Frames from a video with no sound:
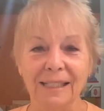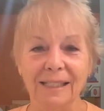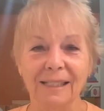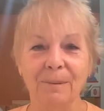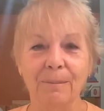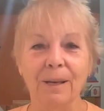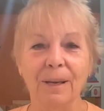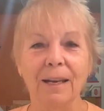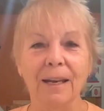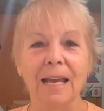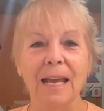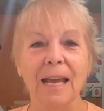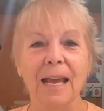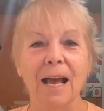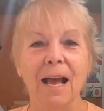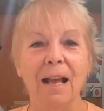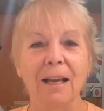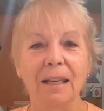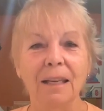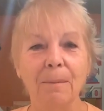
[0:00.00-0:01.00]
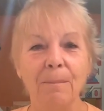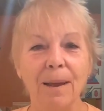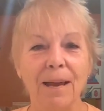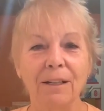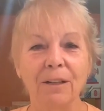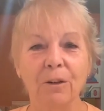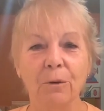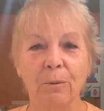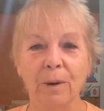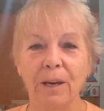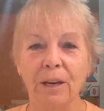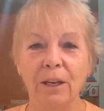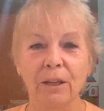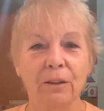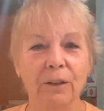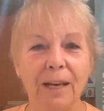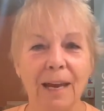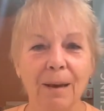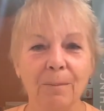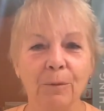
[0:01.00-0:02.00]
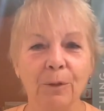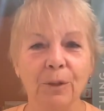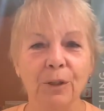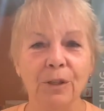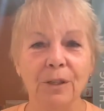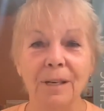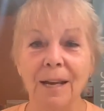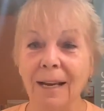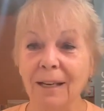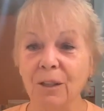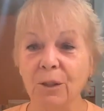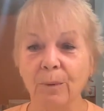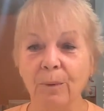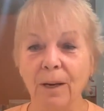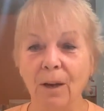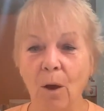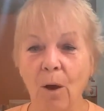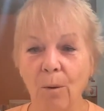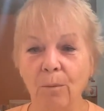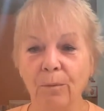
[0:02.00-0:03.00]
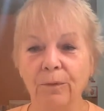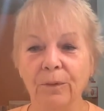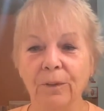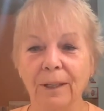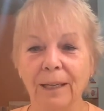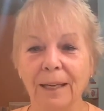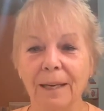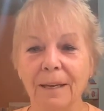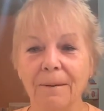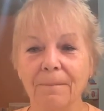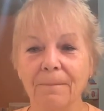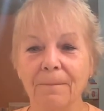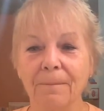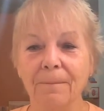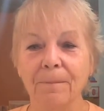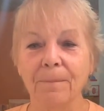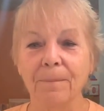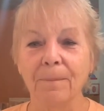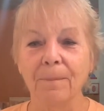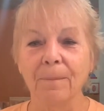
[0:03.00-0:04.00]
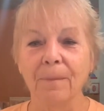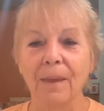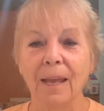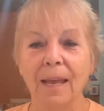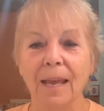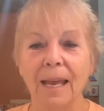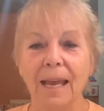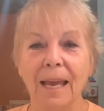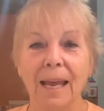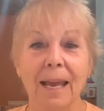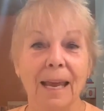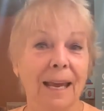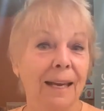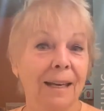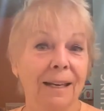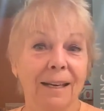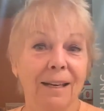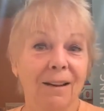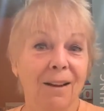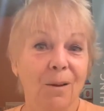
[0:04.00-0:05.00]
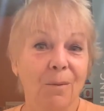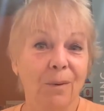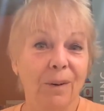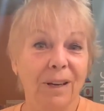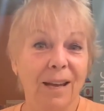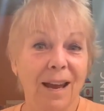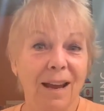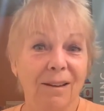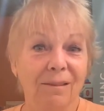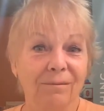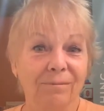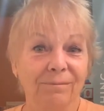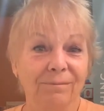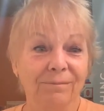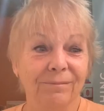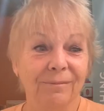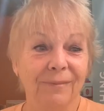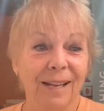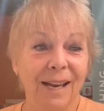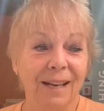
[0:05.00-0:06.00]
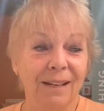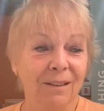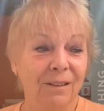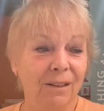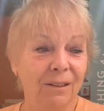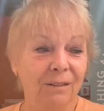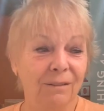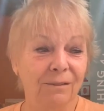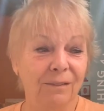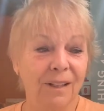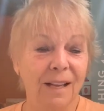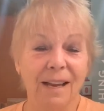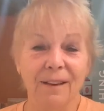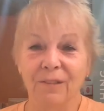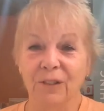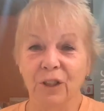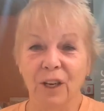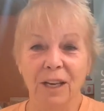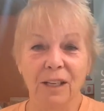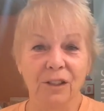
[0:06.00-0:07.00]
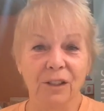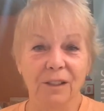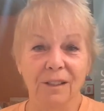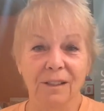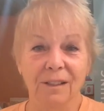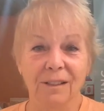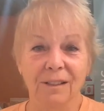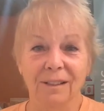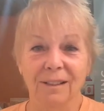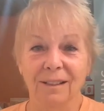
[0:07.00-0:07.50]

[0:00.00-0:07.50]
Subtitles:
But I'll get back to the regular cameras next week, hopefully, and it'll all work out. I don't know. Life changes.